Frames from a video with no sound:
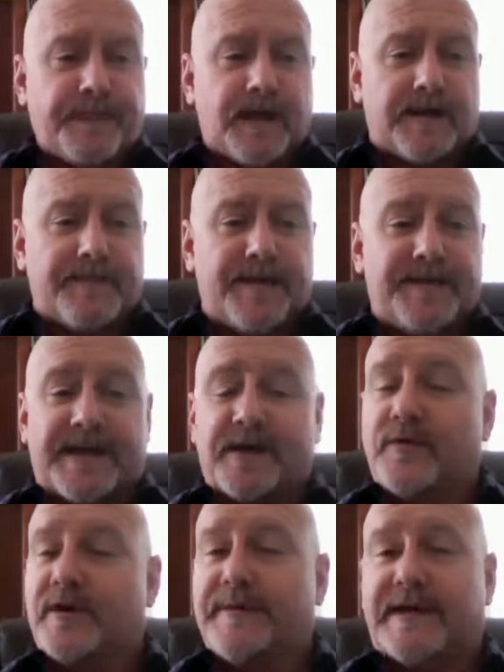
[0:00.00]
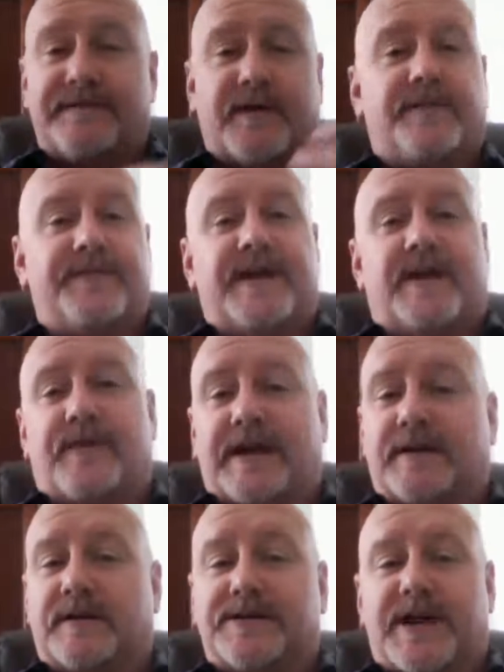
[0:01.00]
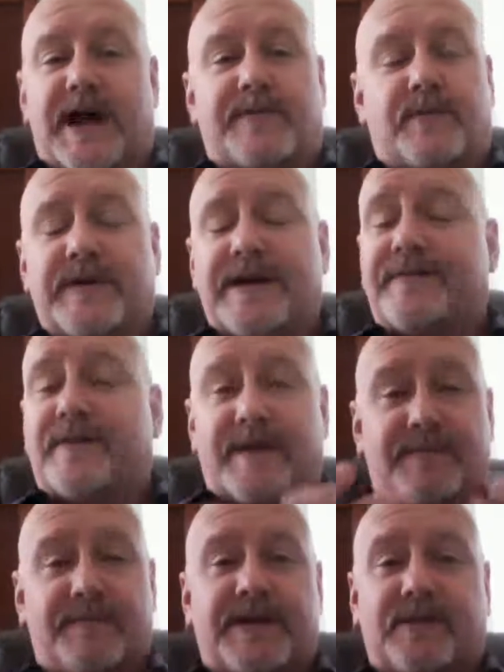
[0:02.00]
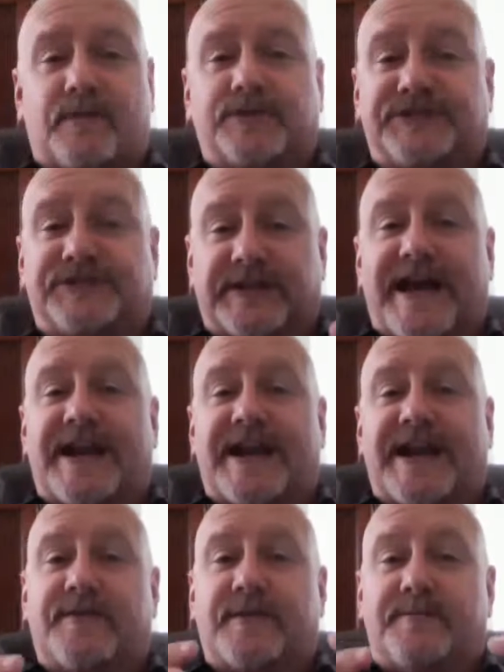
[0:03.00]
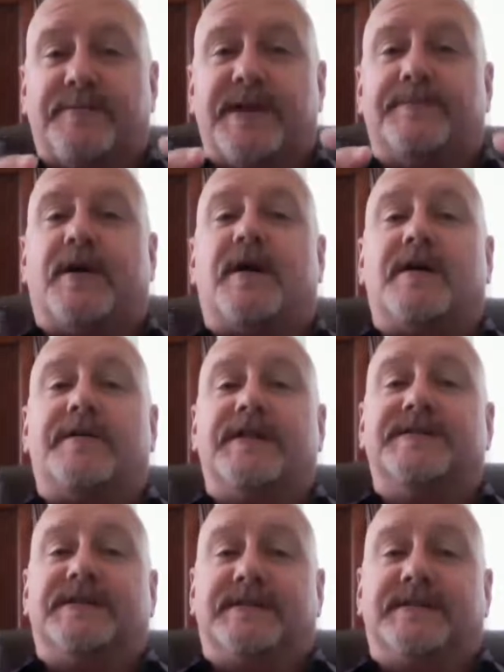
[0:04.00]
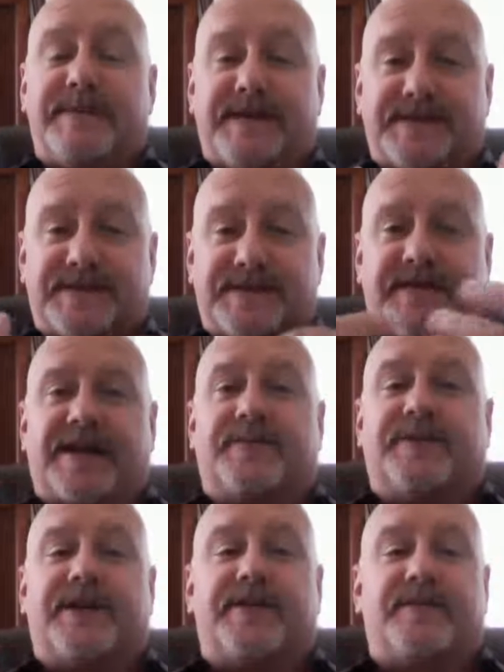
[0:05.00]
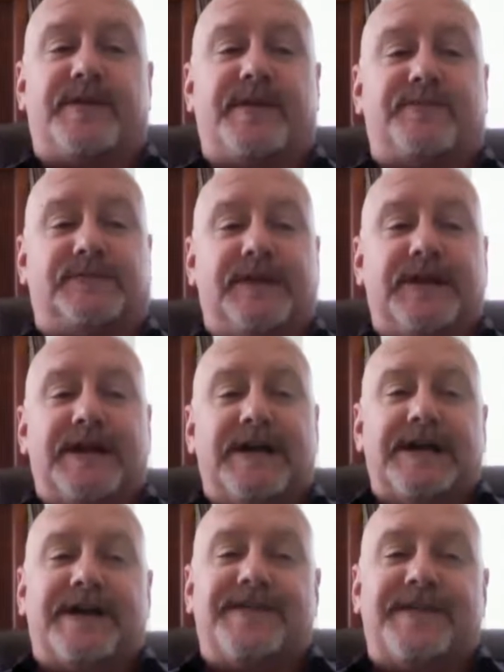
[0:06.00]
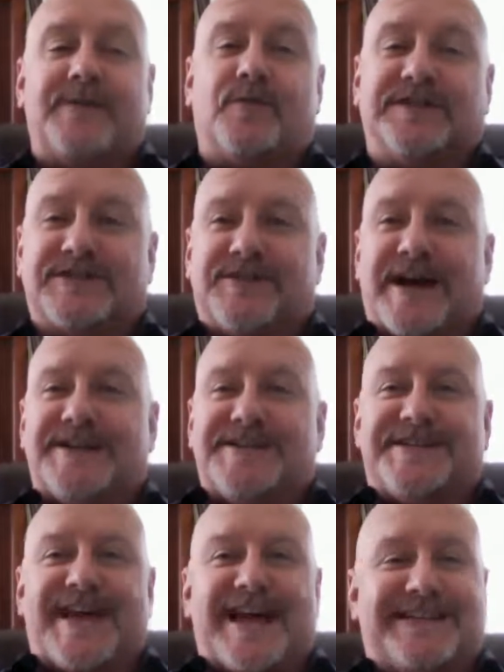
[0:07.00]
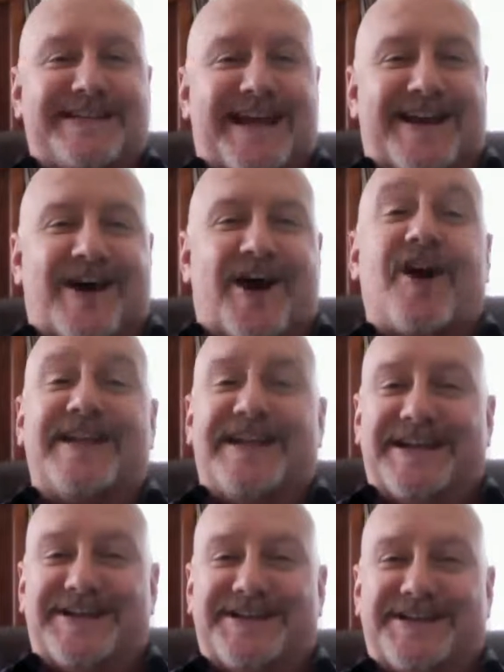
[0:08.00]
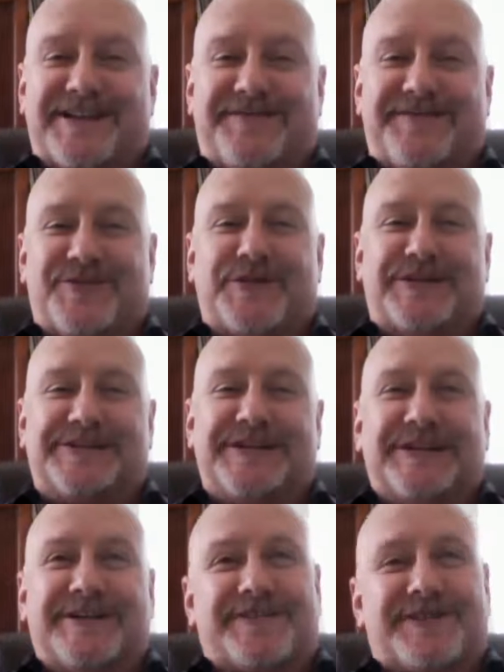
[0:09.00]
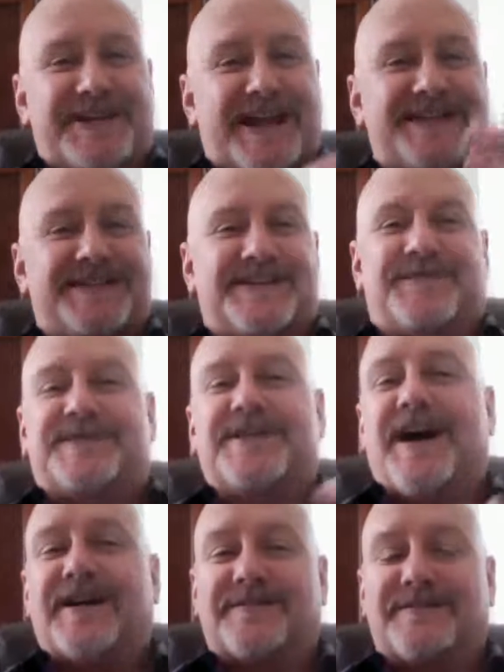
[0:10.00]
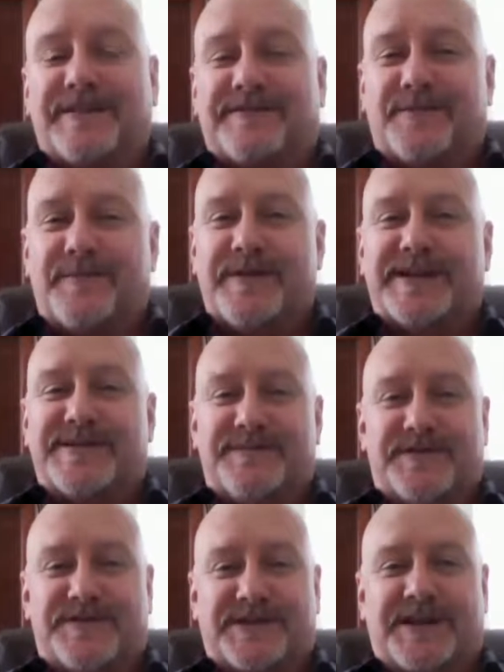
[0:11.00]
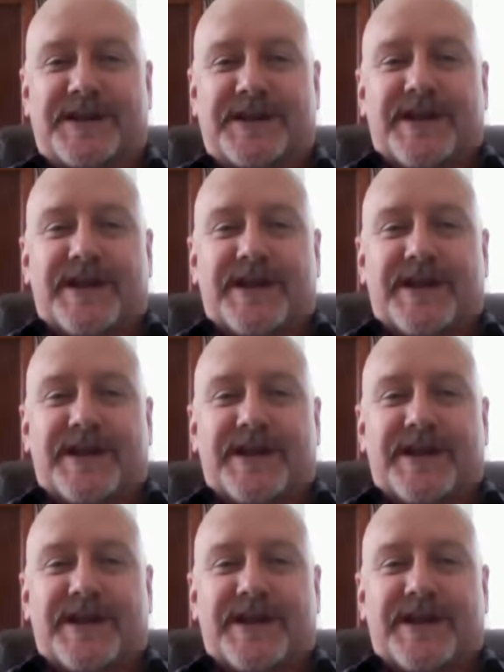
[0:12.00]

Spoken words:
Maybe they don't want to be involved in that regular job or whatever it may be. We're just glad to be able to be a part of this and make this available to other people. And then what scratches that heart itch, if you will. For Chase, it's photography. For me, it's music.